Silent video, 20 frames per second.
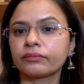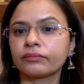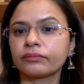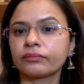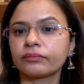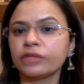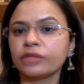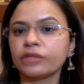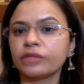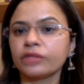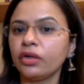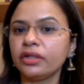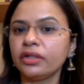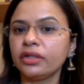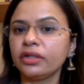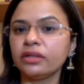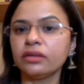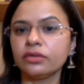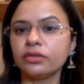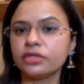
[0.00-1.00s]

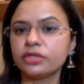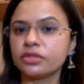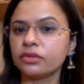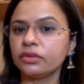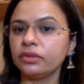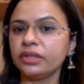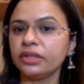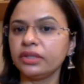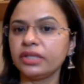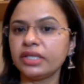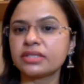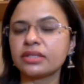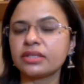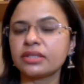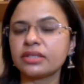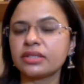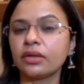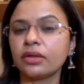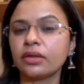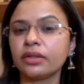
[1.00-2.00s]
Lawyer also,
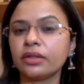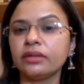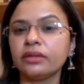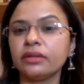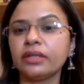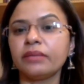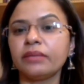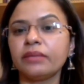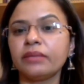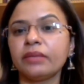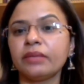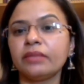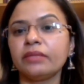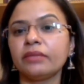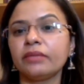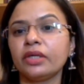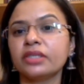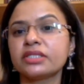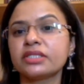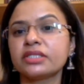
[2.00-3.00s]
yes, lawyer and
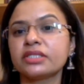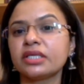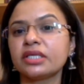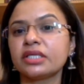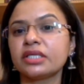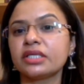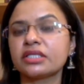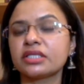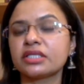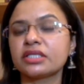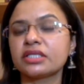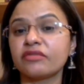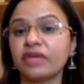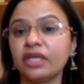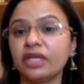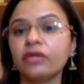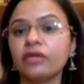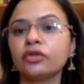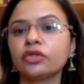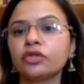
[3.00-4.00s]
public policy is a
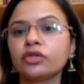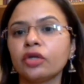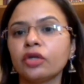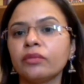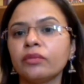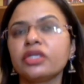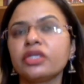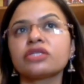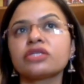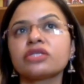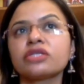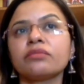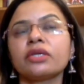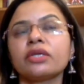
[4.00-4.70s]
very good combination,